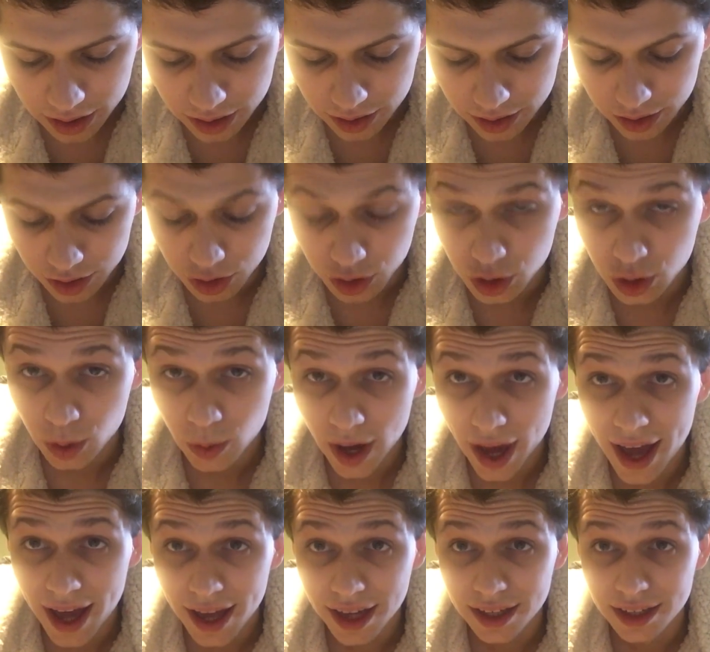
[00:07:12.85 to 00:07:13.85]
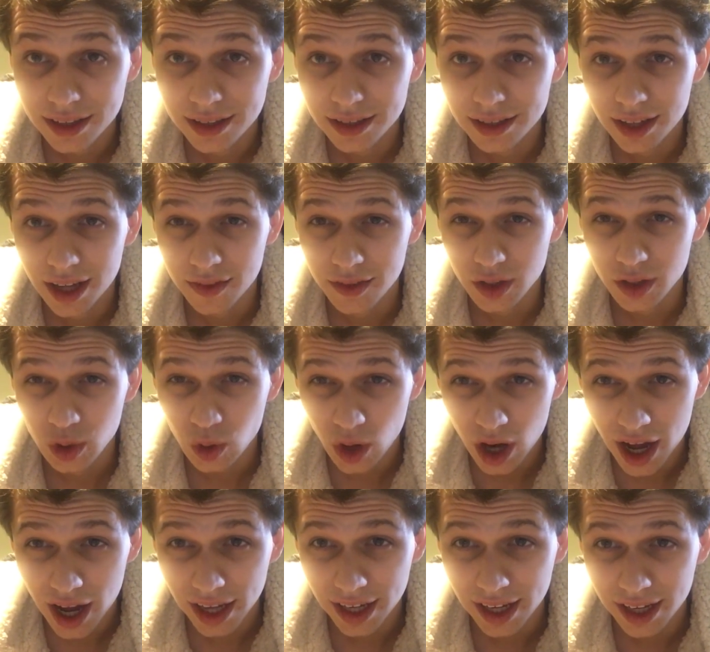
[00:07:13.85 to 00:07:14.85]
the duad, and the
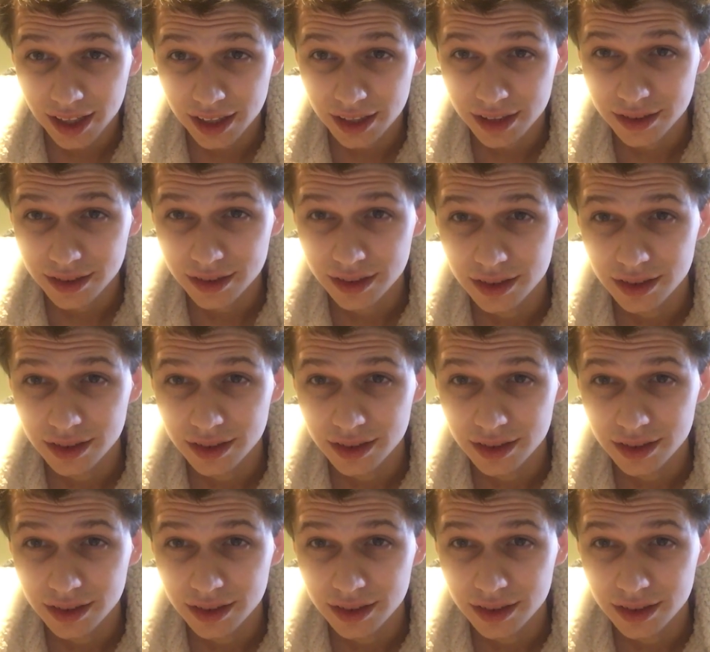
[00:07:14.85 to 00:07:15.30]
triad.